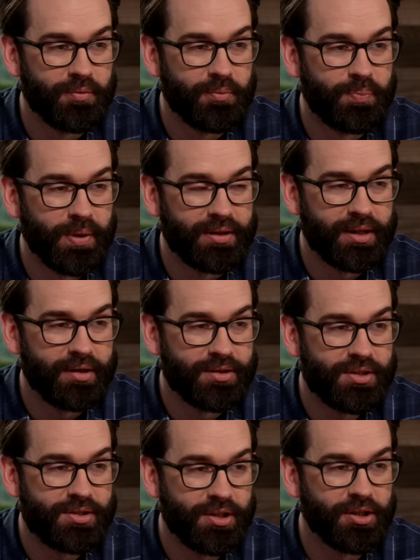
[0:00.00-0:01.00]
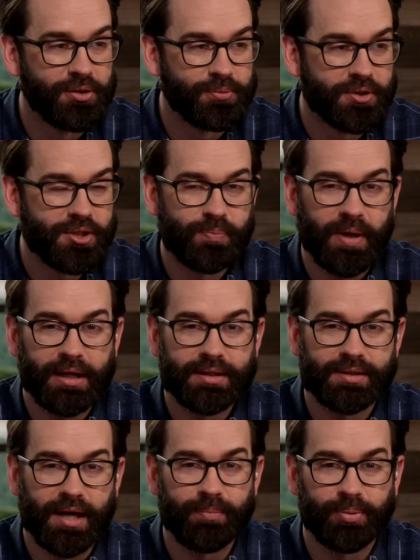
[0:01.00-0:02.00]
but then still
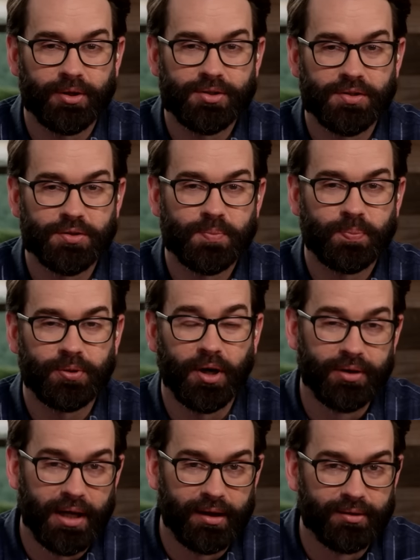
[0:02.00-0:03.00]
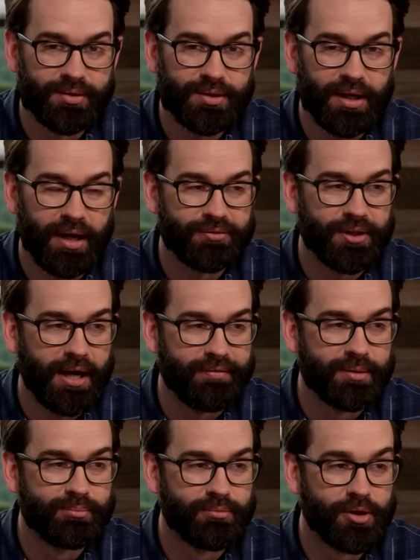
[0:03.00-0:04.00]
respects that person's pronouns after
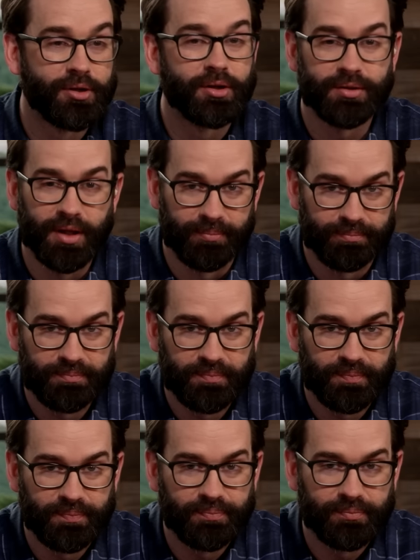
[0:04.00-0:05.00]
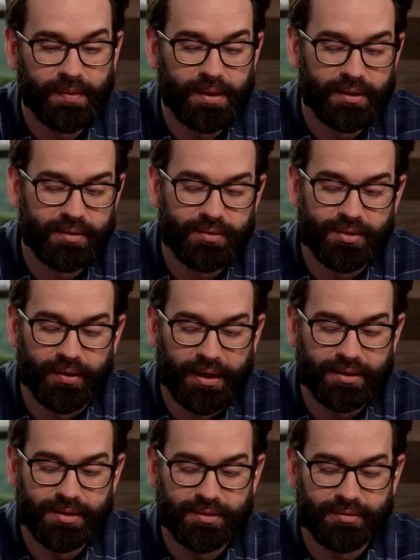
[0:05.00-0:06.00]
having murdered them. So
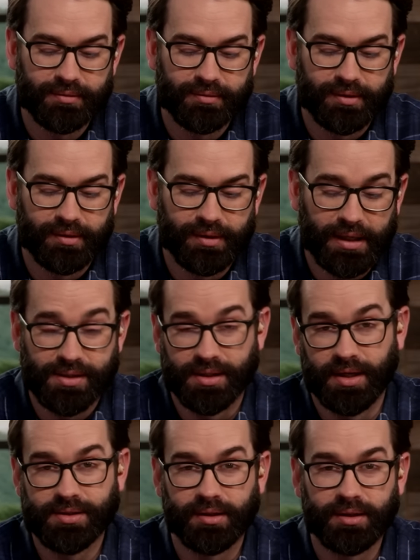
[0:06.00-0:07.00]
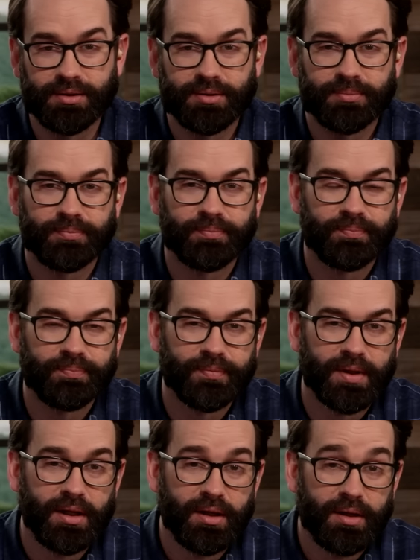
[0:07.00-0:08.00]
that's nice, at least.
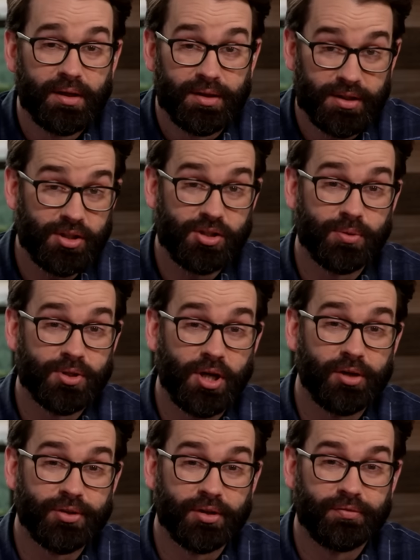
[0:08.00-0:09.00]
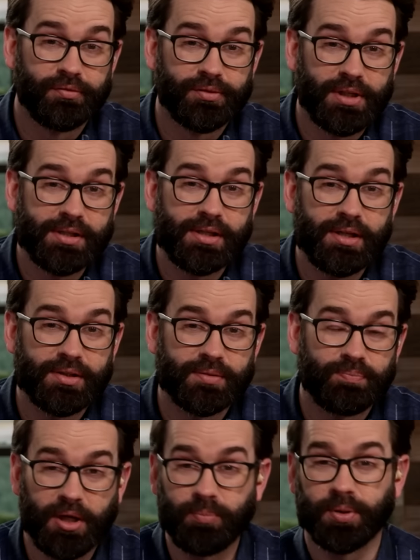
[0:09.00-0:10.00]
This is the result of Disney's
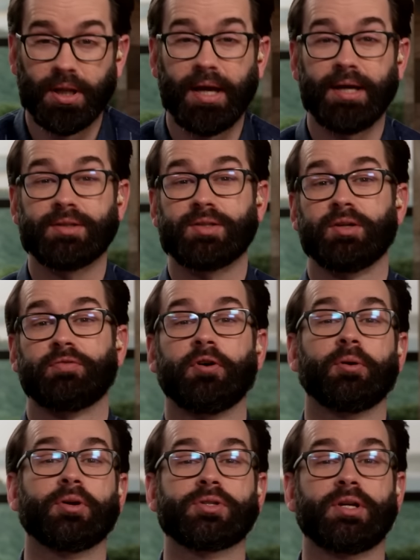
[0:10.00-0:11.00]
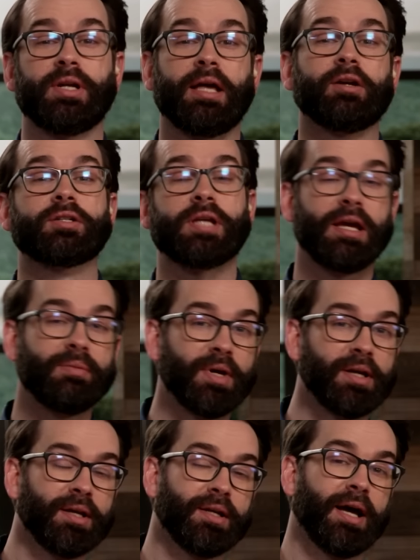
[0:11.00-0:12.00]
big plan to focus on
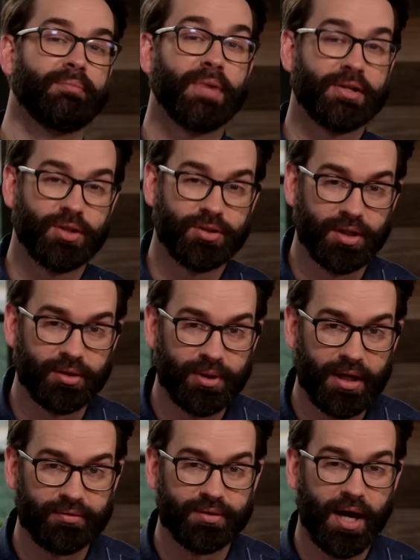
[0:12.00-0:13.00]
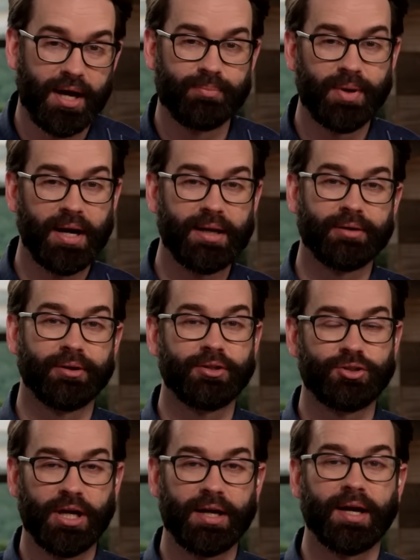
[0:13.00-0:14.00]
entertainment and not messaging. We have non-binary
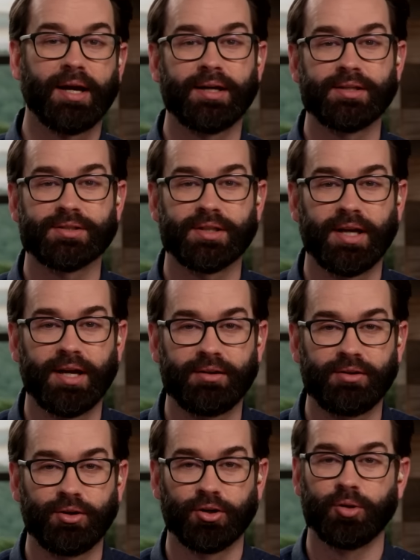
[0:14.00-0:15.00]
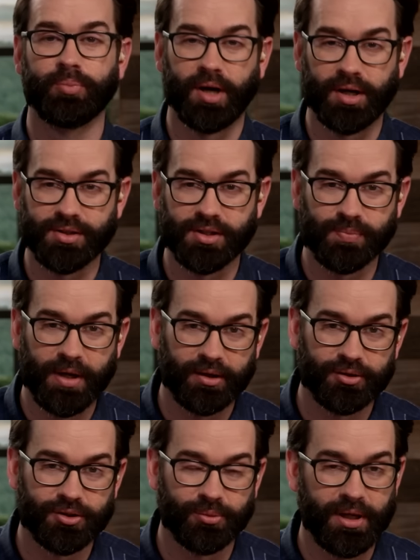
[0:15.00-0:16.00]
Jedis and girl bosses
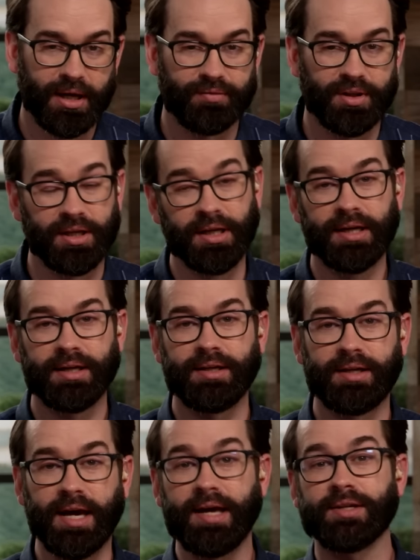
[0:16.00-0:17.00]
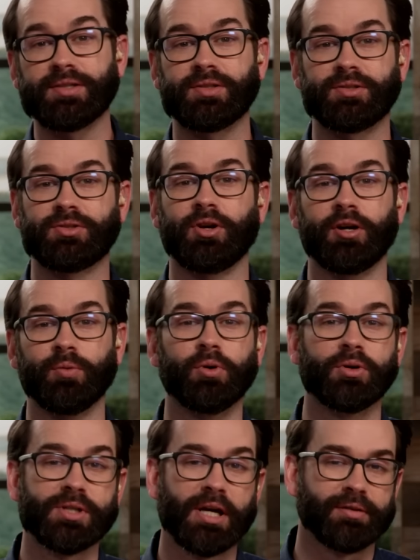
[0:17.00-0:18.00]
making sure we have the gayest Star
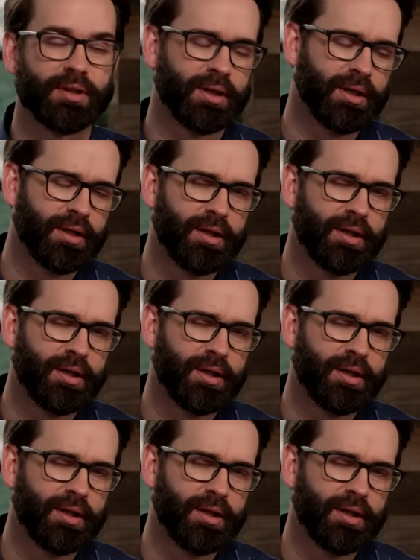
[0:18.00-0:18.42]
Wars ever.